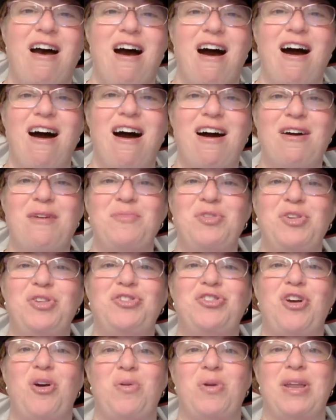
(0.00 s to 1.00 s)
You
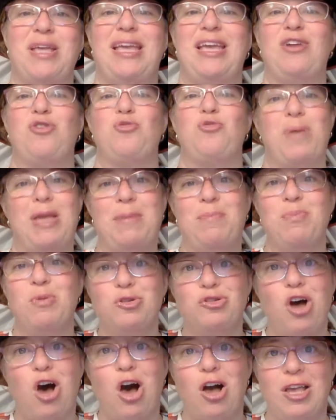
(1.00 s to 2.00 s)
don't hear
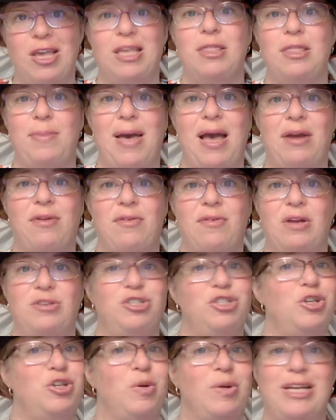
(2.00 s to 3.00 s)
people talking in the
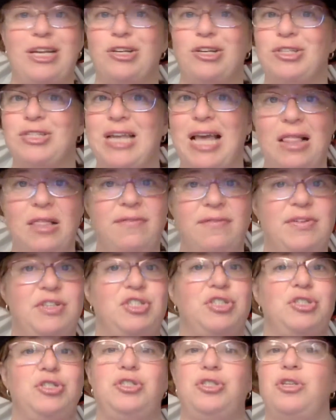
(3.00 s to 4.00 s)
background. You don't hear
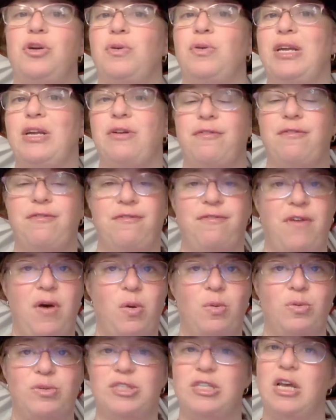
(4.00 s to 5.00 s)
televisions. You don't hear
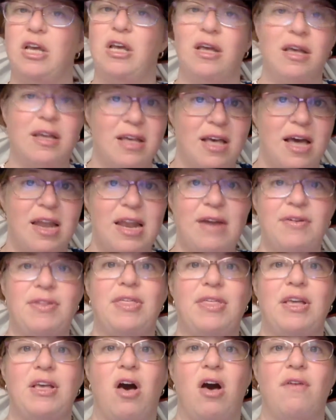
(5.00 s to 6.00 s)
phones. Cut
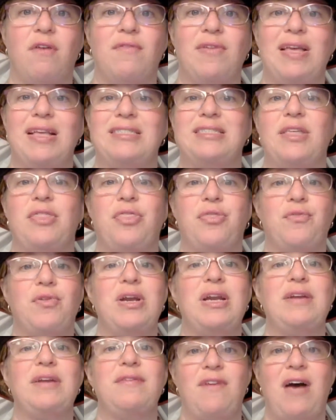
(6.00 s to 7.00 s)
everything off. It's a
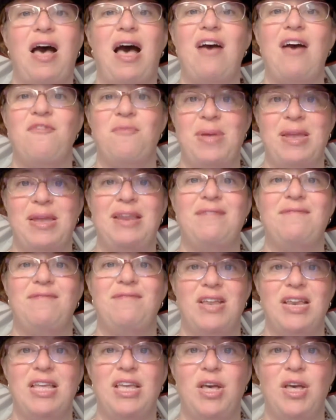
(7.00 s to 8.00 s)
3 to 5 minute
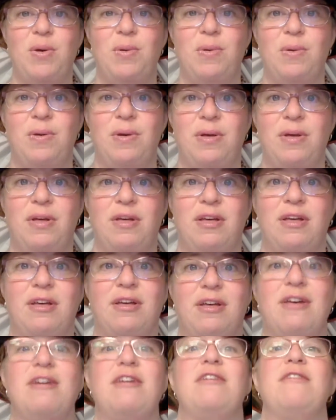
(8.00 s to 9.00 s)
video.
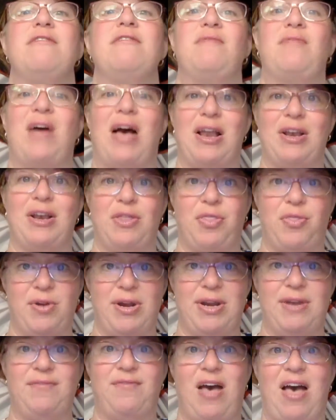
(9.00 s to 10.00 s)
Find
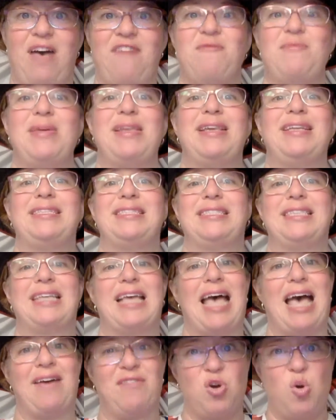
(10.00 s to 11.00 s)
3 to 5 minutes to
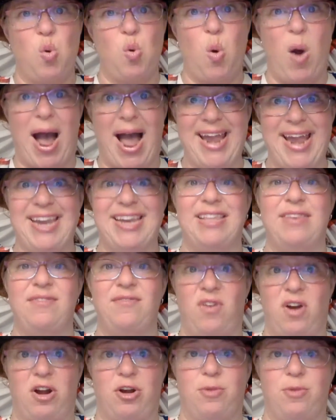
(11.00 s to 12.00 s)
have a quiet
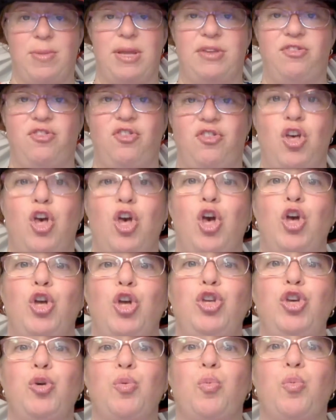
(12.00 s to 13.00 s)
environment.
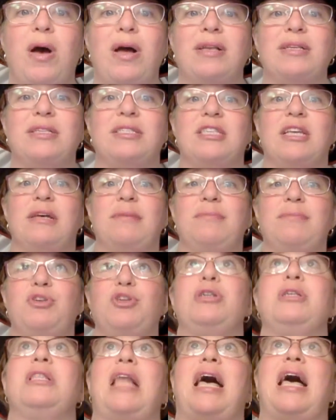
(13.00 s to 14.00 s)
You want some
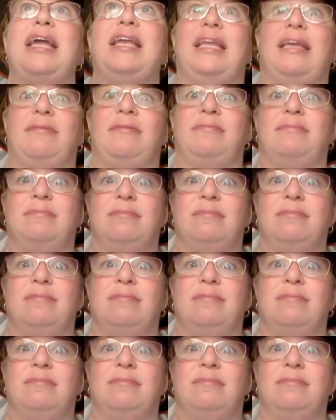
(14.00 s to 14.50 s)
good lighting.